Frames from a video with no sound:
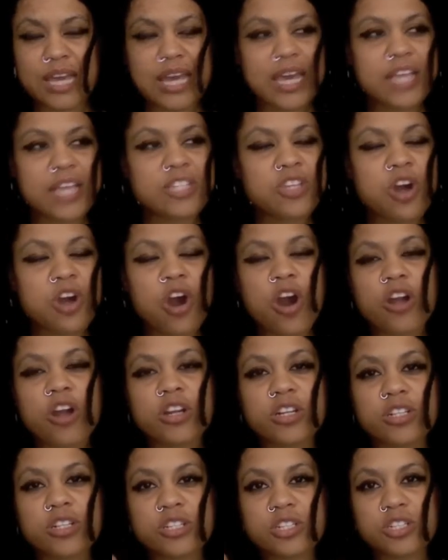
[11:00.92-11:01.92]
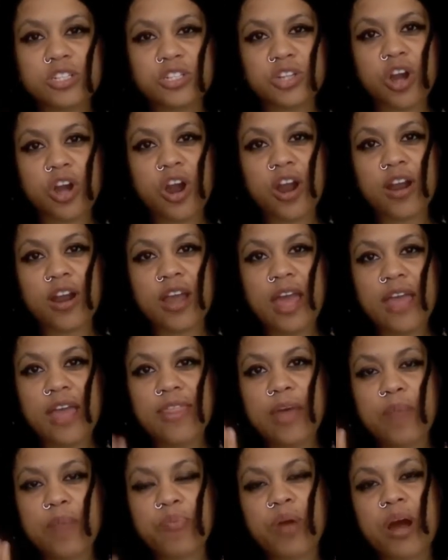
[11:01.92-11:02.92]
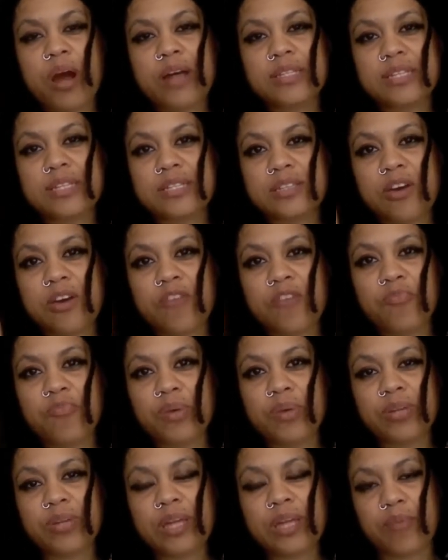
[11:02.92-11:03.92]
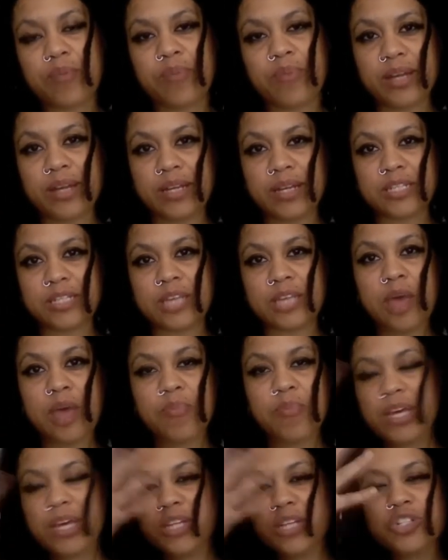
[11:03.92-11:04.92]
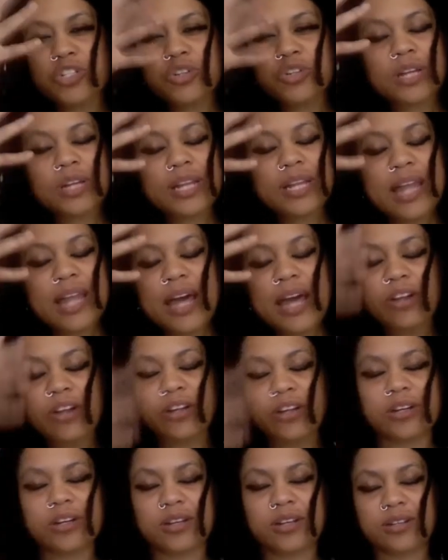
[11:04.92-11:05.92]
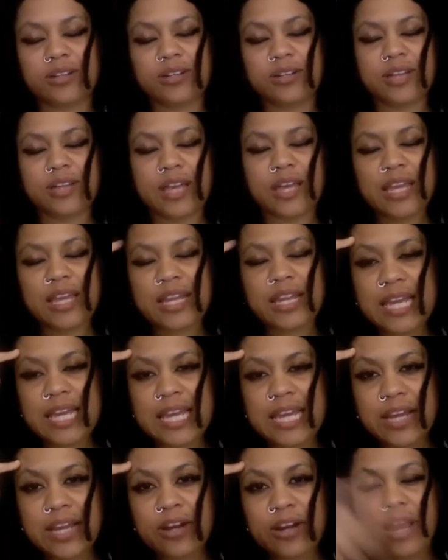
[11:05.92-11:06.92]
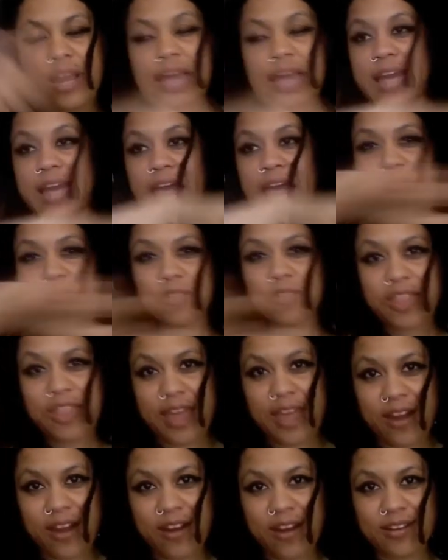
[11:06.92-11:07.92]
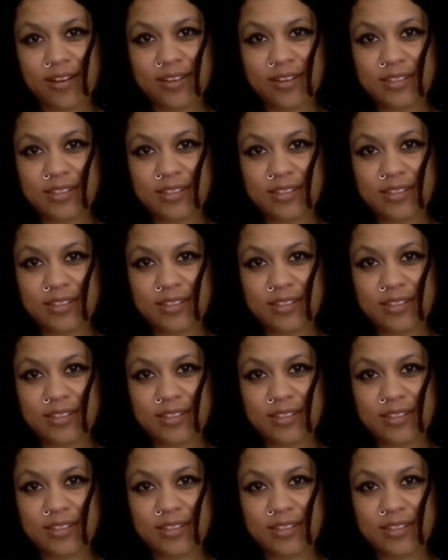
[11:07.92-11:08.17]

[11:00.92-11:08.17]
it's harder to start that process of building abundance because you're cluttered in here and out there.